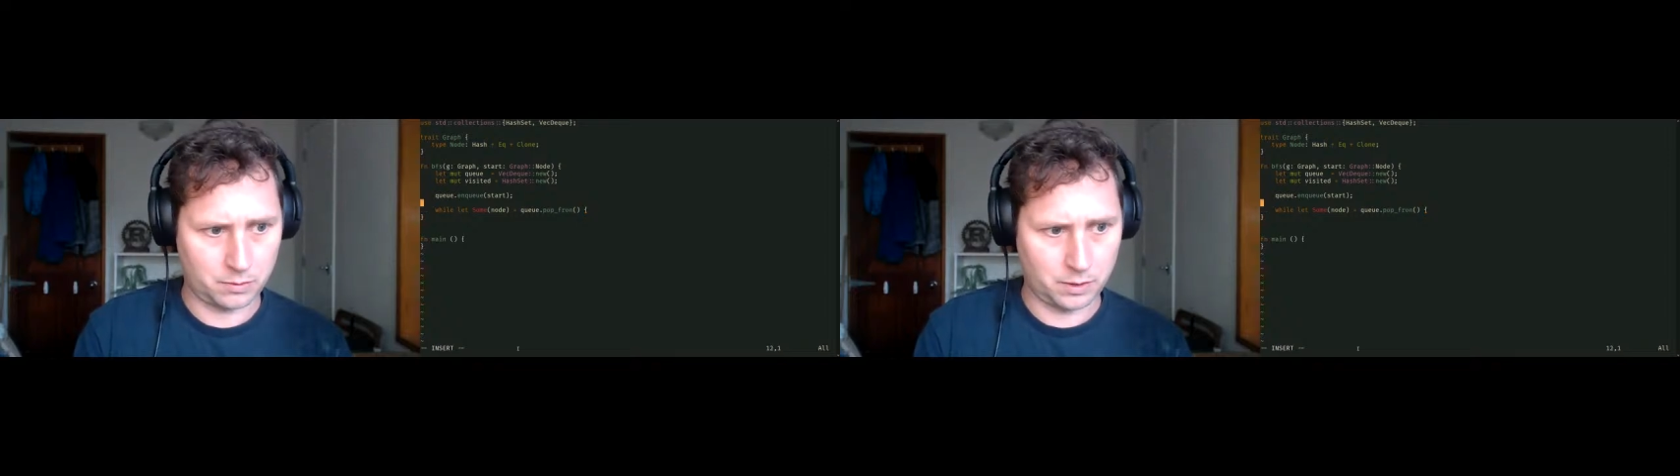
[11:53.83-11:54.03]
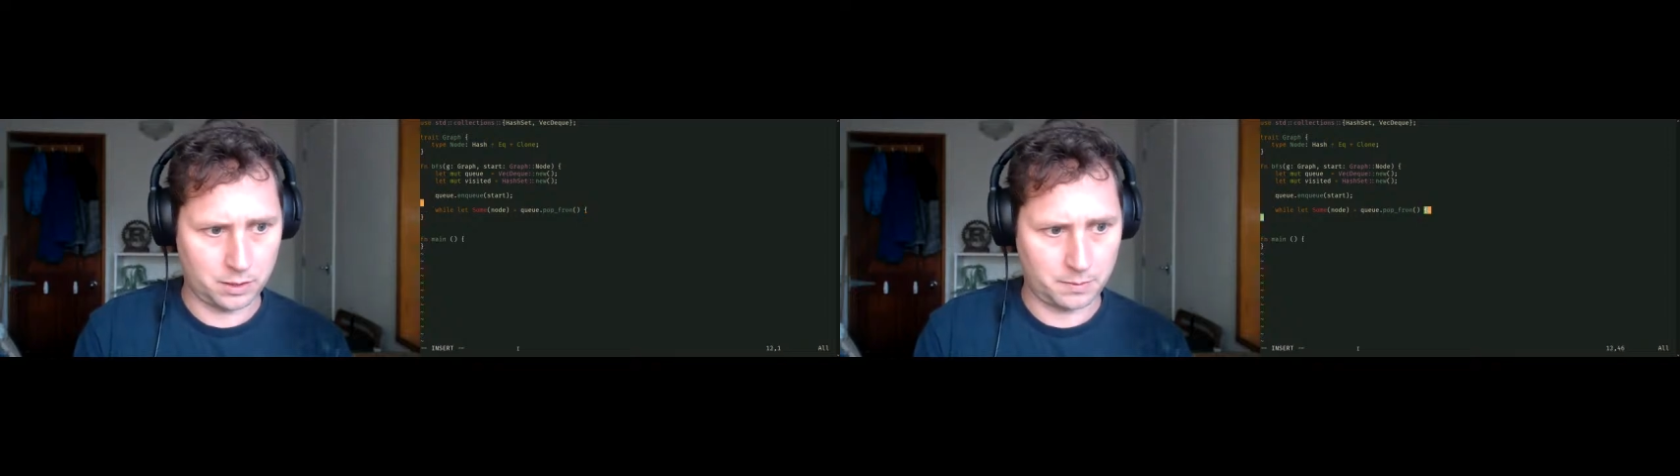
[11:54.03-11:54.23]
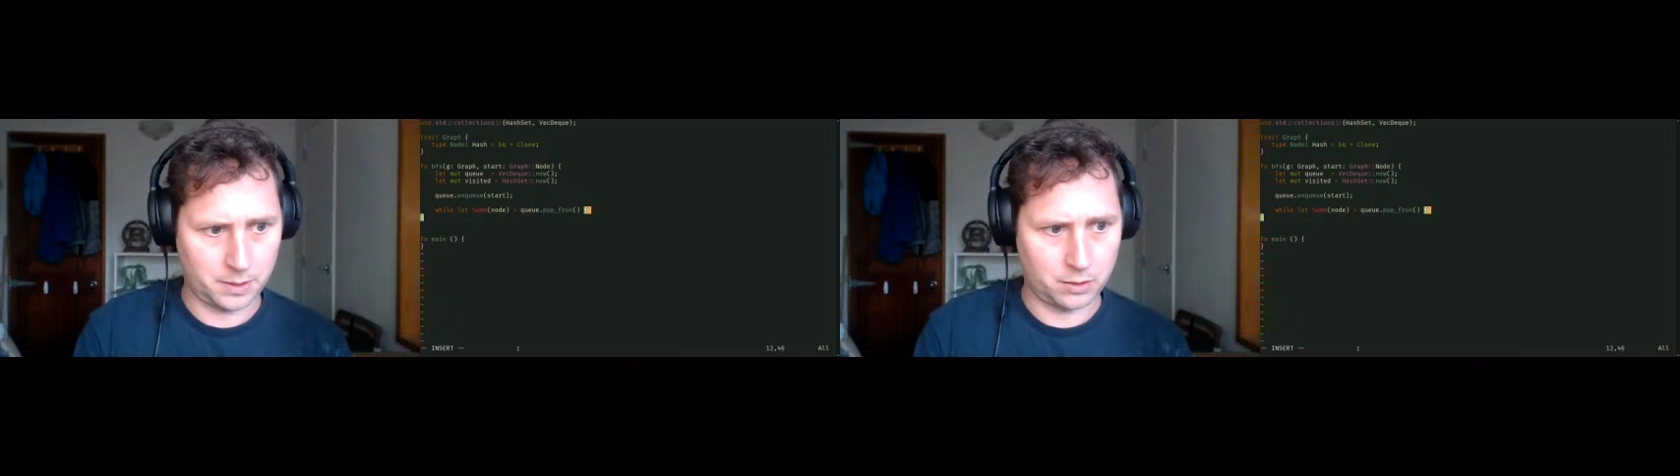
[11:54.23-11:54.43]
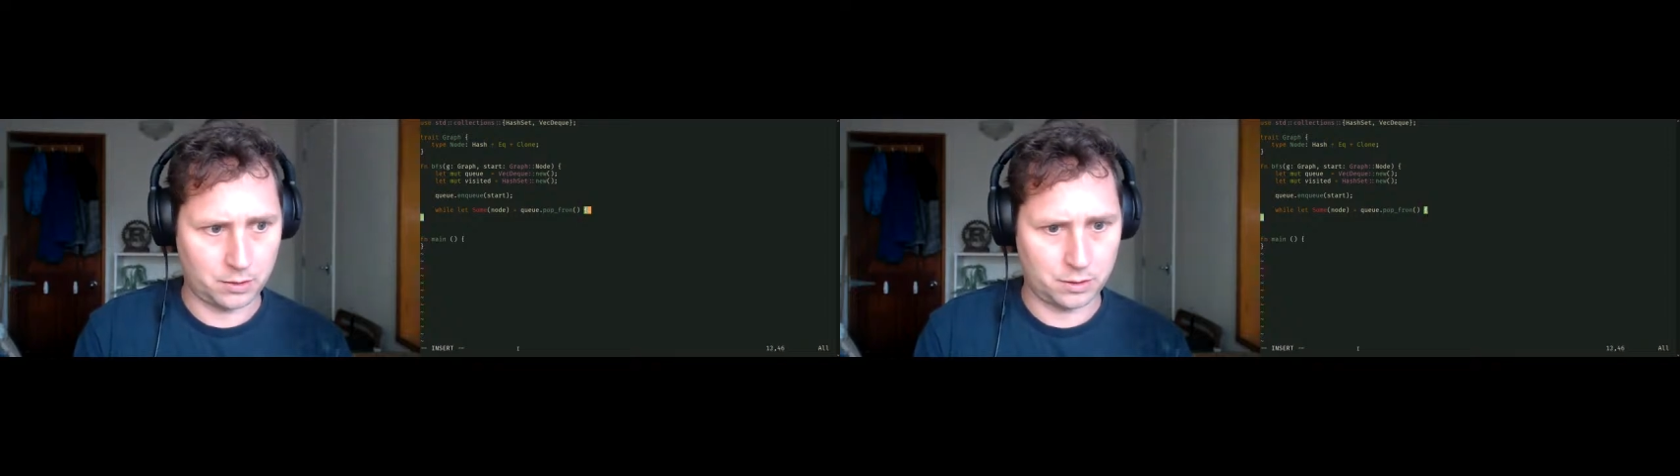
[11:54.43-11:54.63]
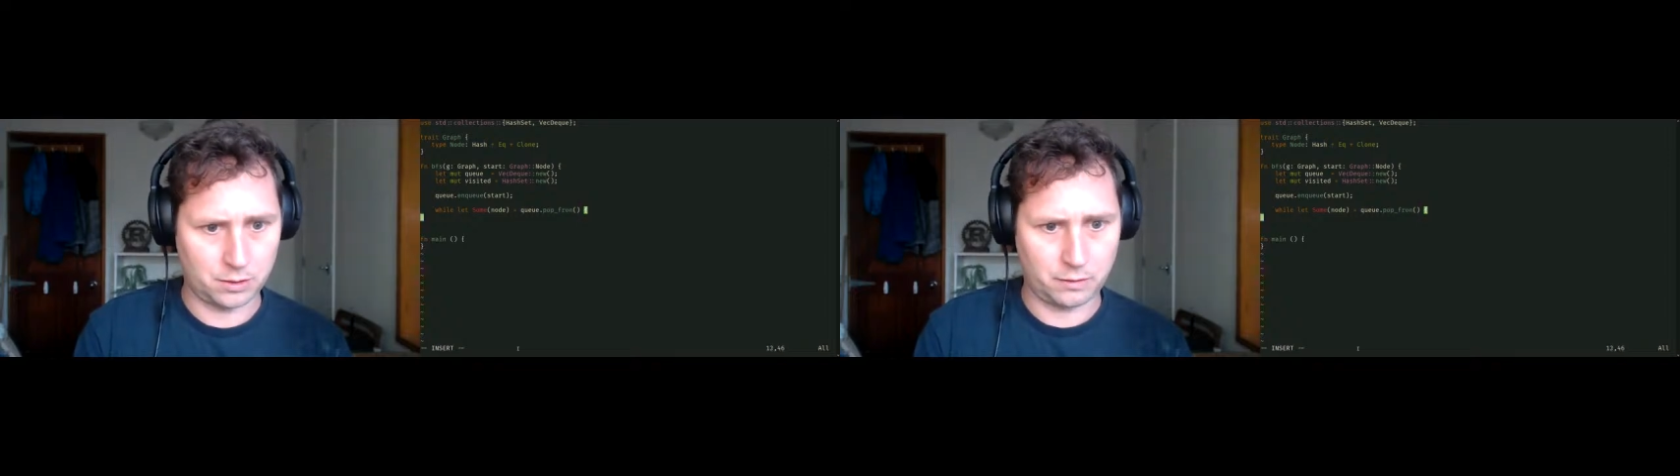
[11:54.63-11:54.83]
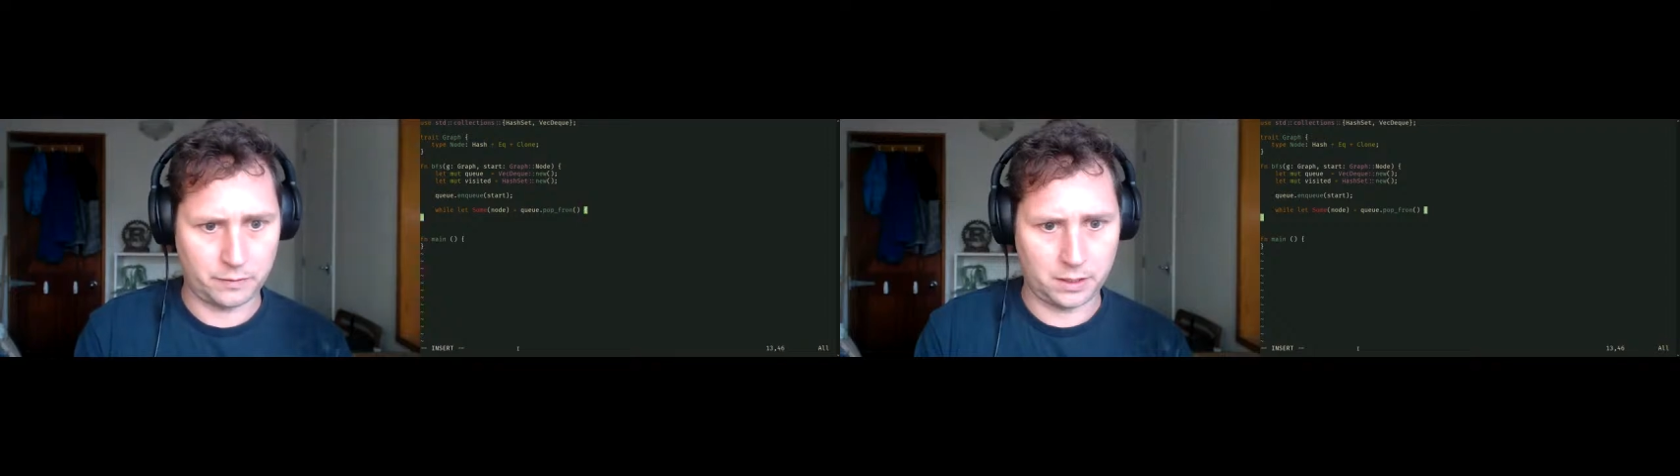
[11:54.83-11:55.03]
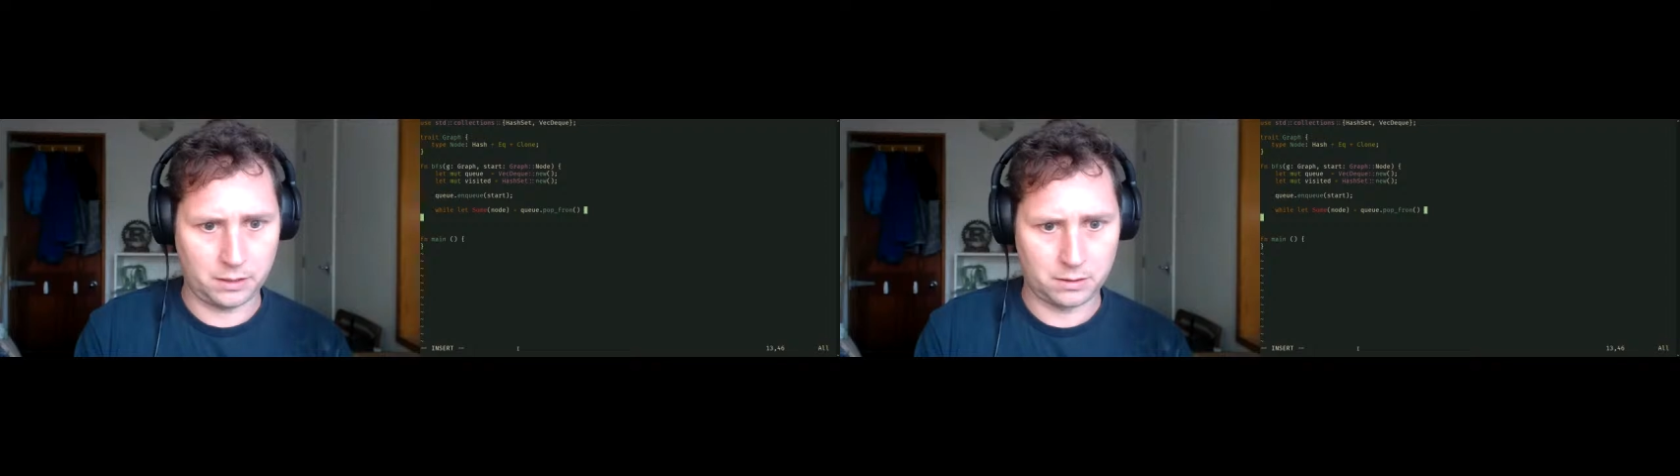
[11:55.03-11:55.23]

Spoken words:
where is my cursor? Over here.